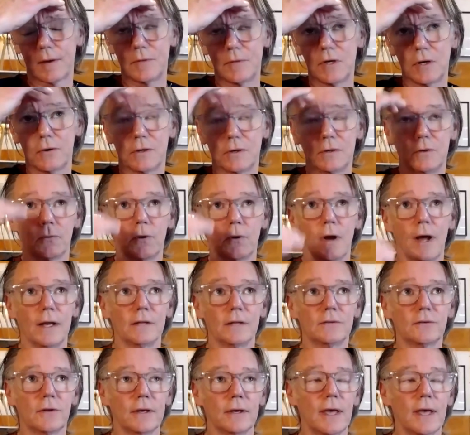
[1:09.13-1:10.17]
I'm hearing you right,
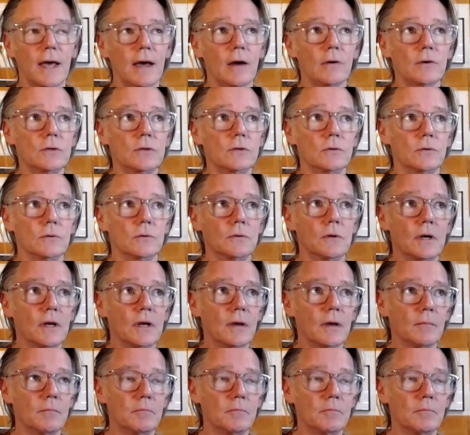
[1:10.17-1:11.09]
it's like, how do you